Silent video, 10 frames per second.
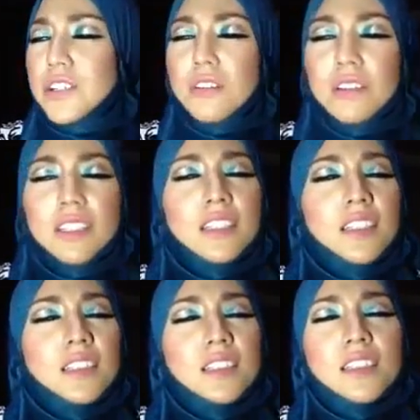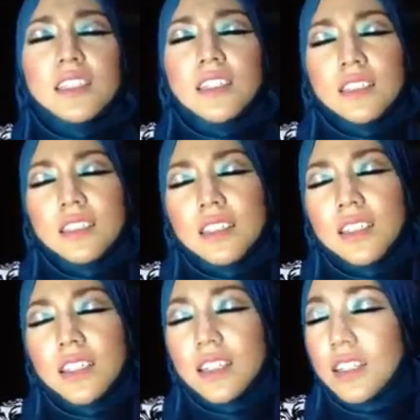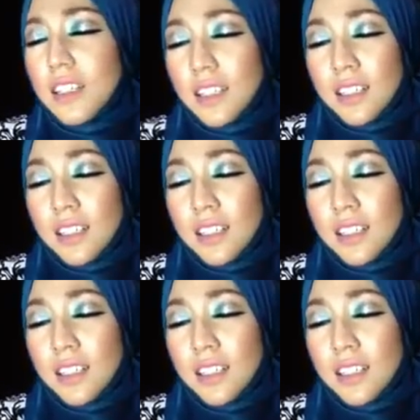you in.